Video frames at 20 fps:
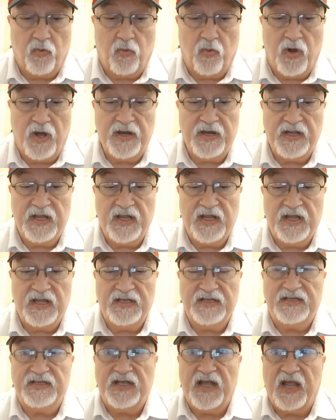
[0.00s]
One
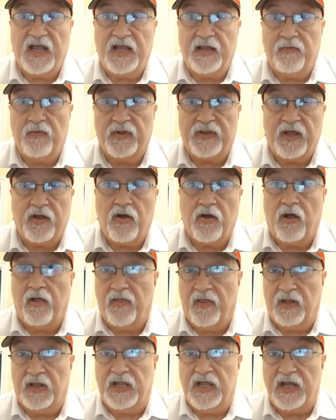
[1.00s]
is what they call
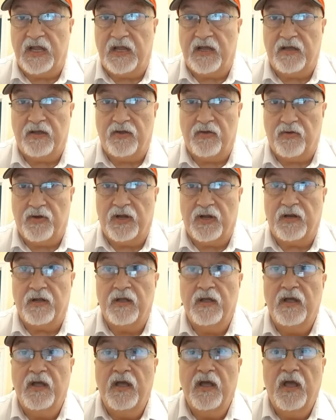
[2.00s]
the link unit,
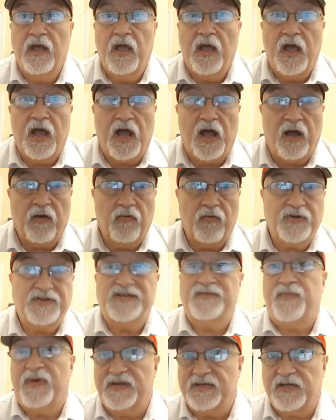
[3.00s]
which
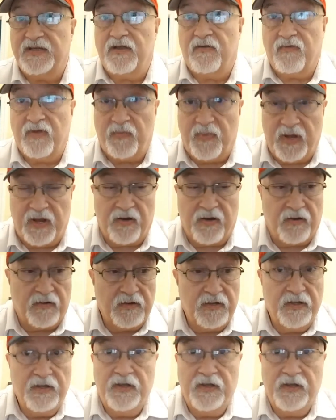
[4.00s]
is basically a repeater.